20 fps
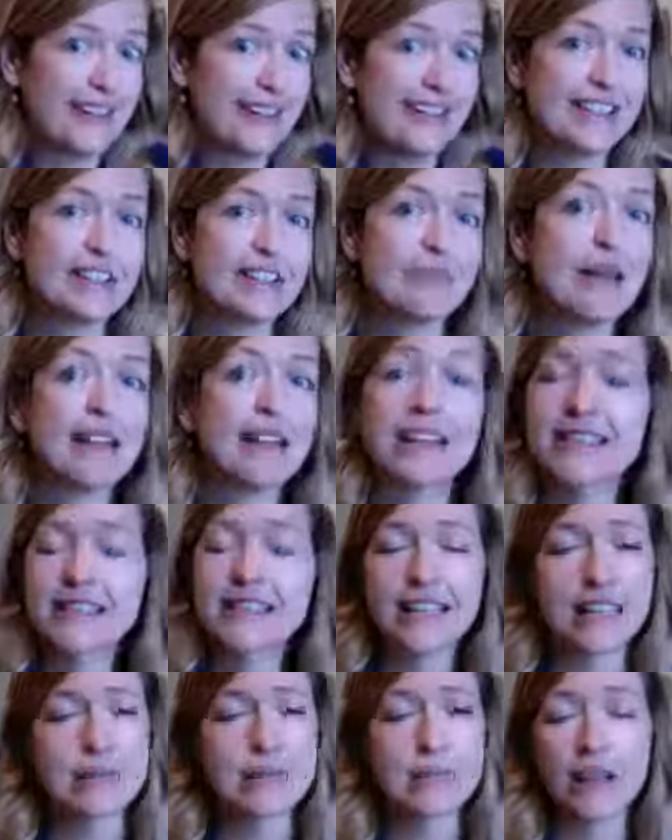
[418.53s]
To make it
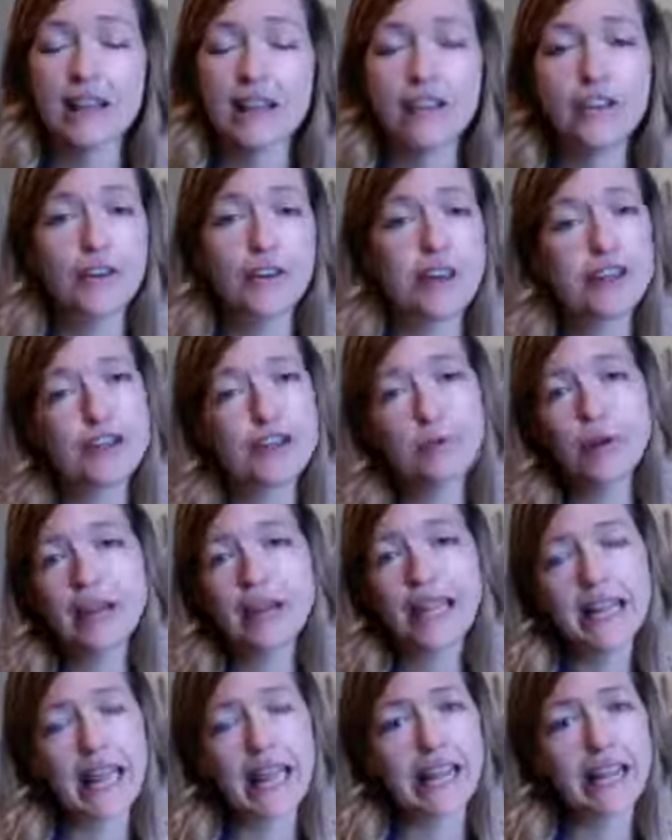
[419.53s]
silly, playful, and to bring
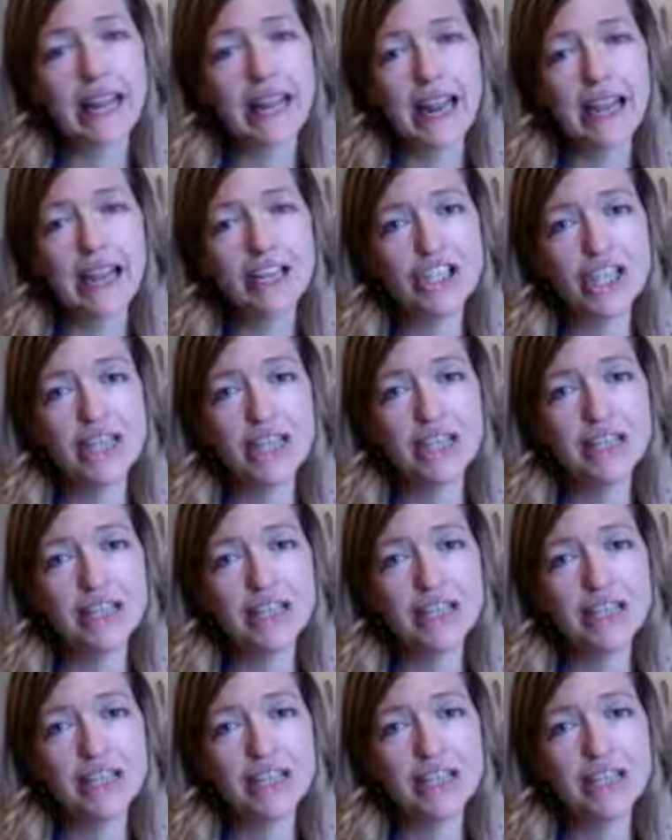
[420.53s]
in that connection.